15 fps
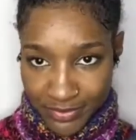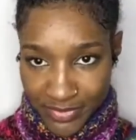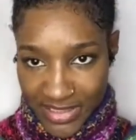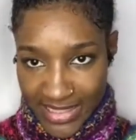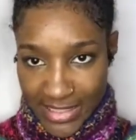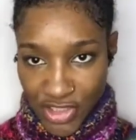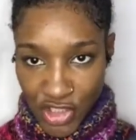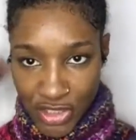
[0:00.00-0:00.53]

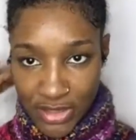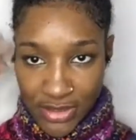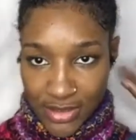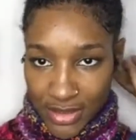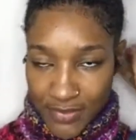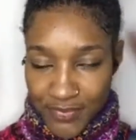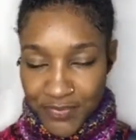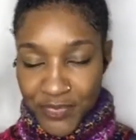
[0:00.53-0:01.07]

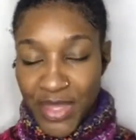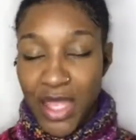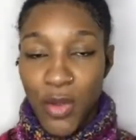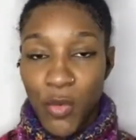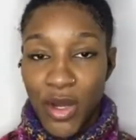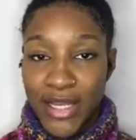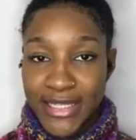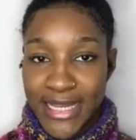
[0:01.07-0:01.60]
sections,
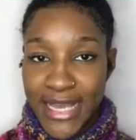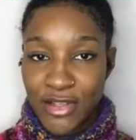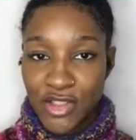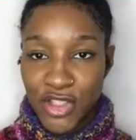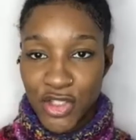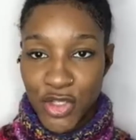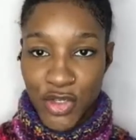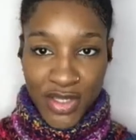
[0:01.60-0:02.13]
what I now
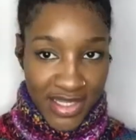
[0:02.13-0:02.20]
do